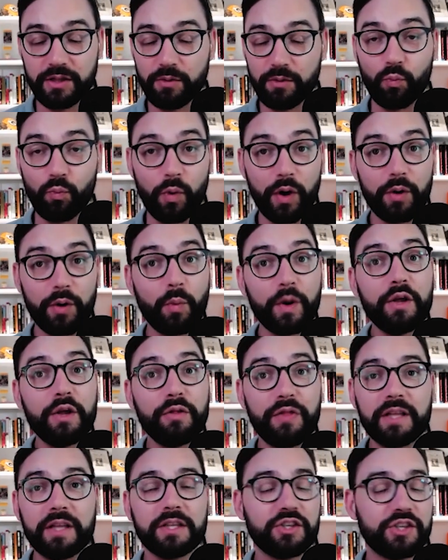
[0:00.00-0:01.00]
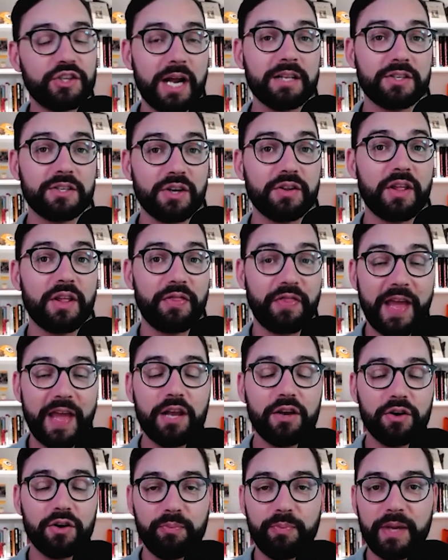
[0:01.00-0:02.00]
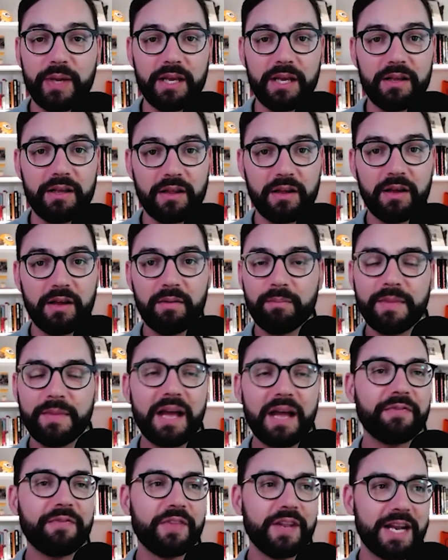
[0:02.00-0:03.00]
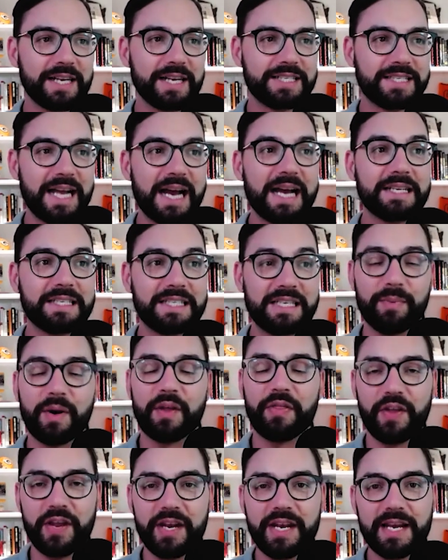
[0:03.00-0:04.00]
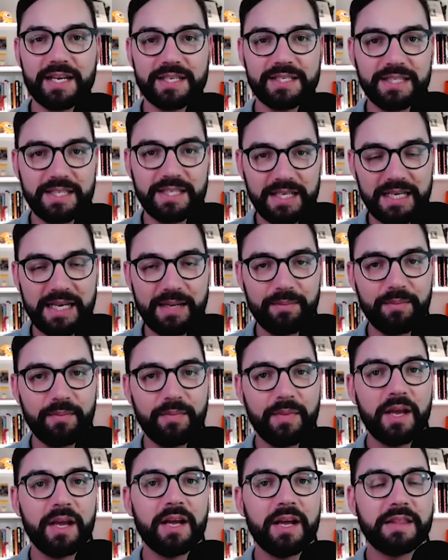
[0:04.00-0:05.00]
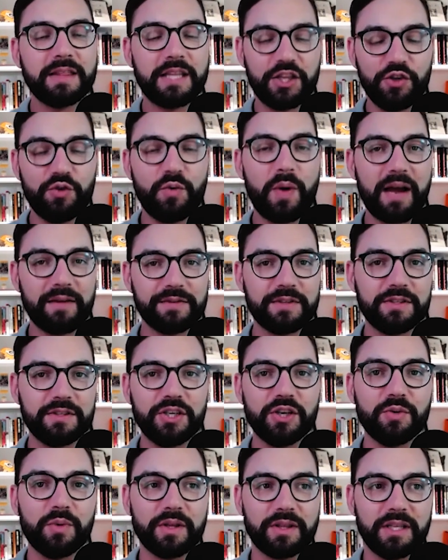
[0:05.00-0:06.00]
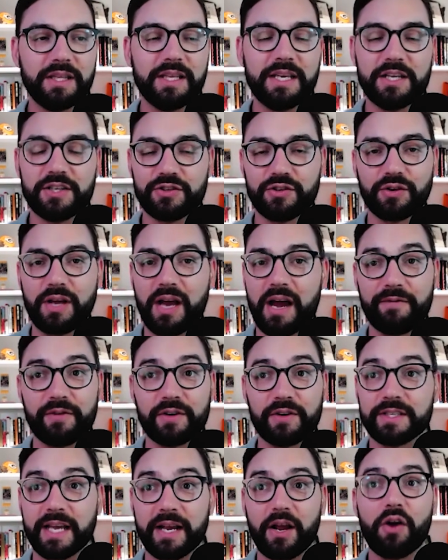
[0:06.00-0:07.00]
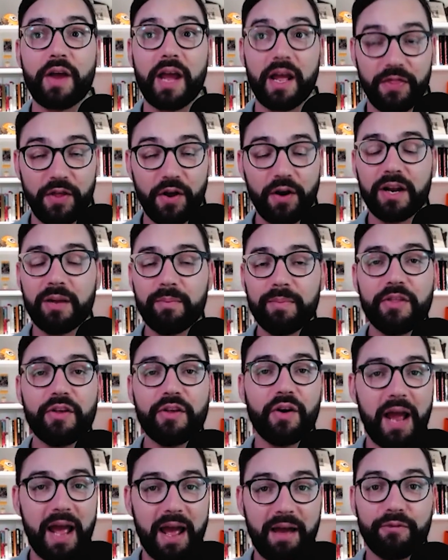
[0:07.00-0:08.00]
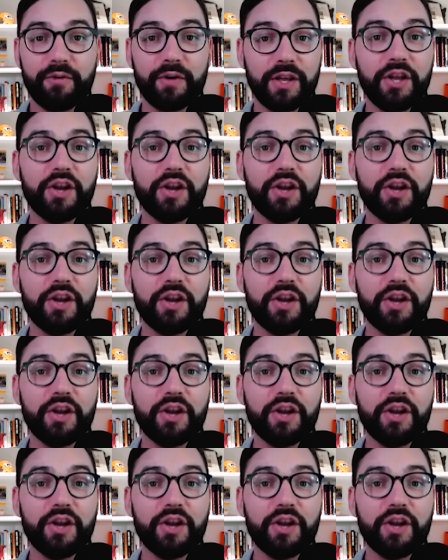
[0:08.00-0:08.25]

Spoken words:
what do you think the chances are that they could be not the next dynasty, but the next team that you have to deal with in the Eastern Conference? Like, okay, they're going to be there every